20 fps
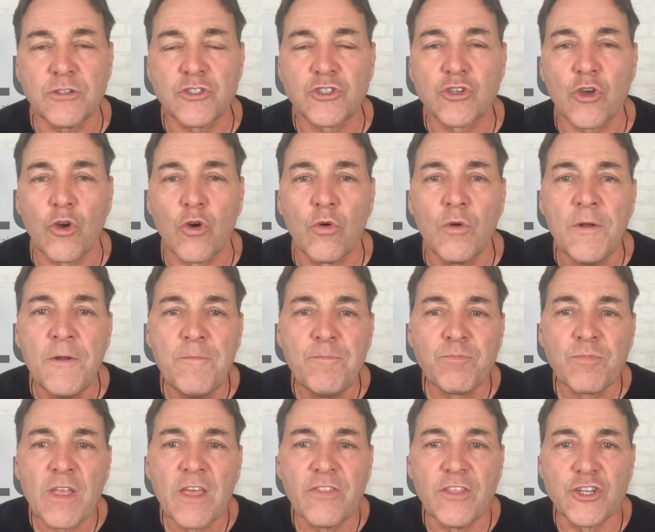And so
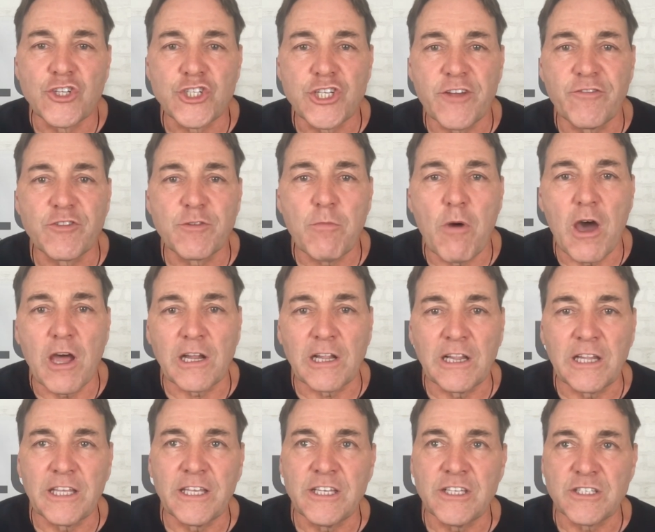the shift
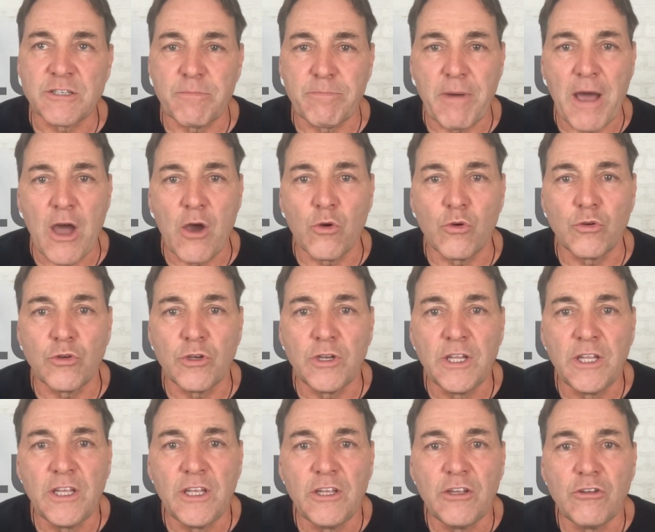model is about
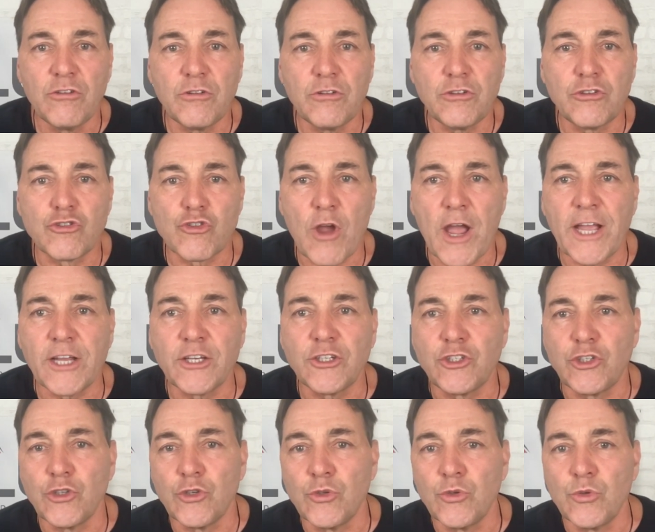trying
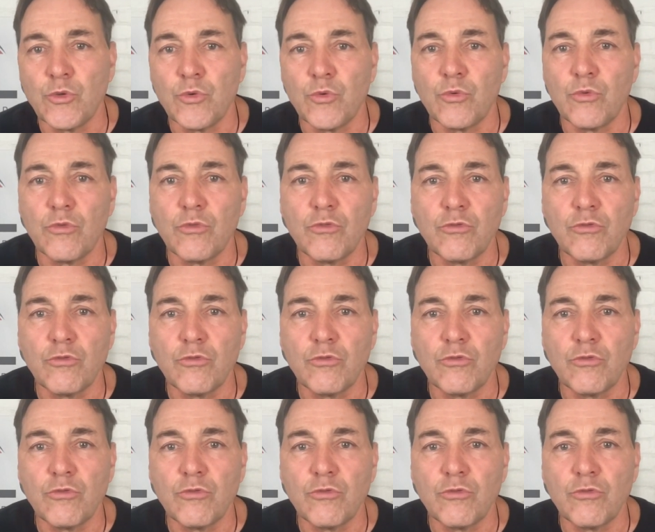to